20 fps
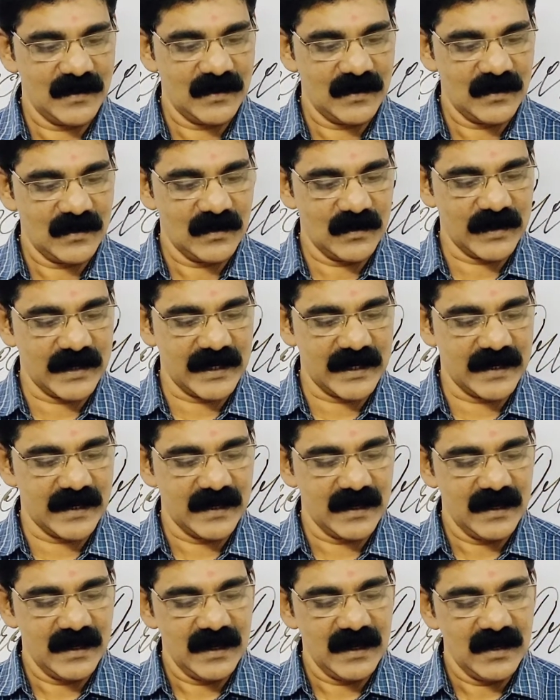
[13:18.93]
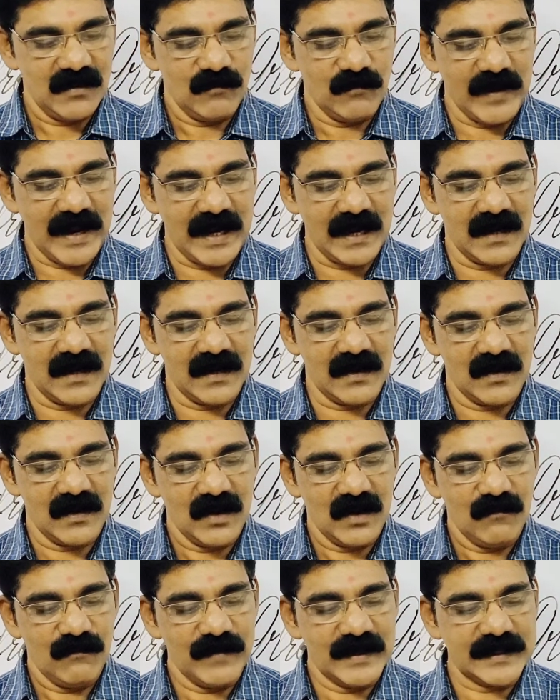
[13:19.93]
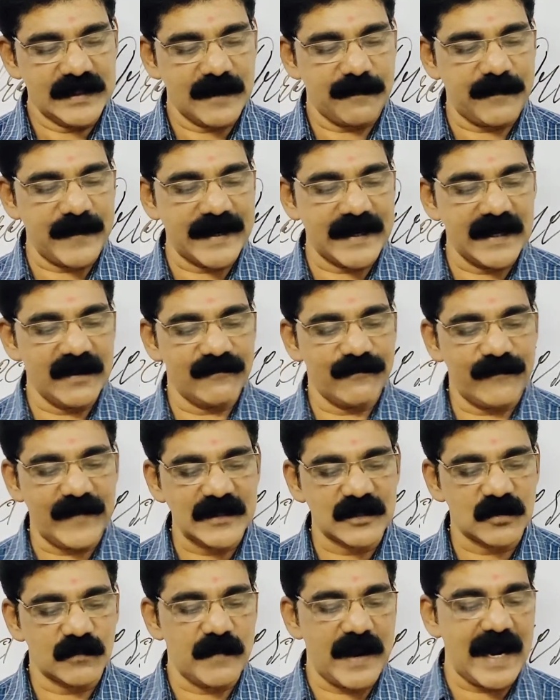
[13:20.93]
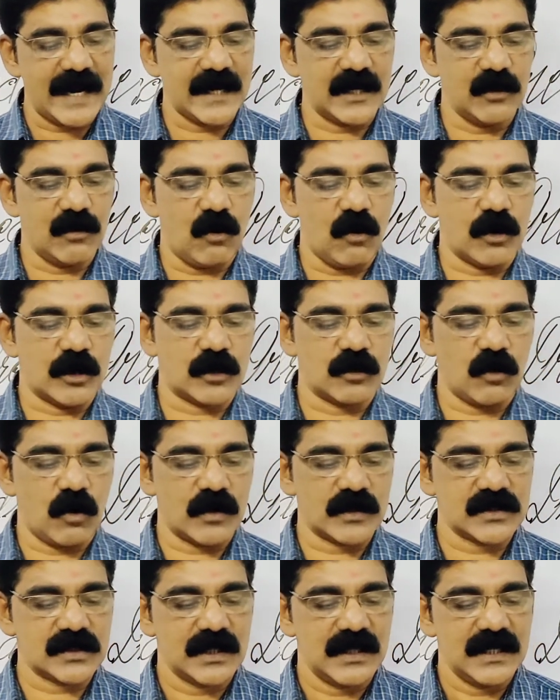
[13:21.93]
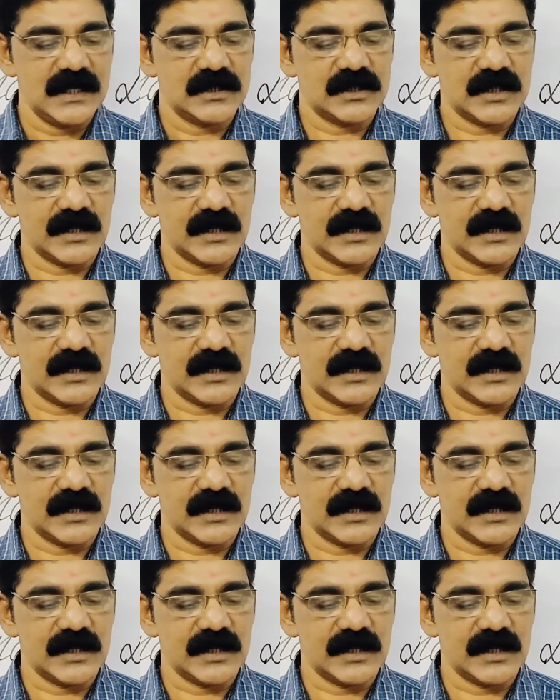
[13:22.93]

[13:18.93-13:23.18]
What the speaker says: Okay. Well, whether Peggy felt badly or not,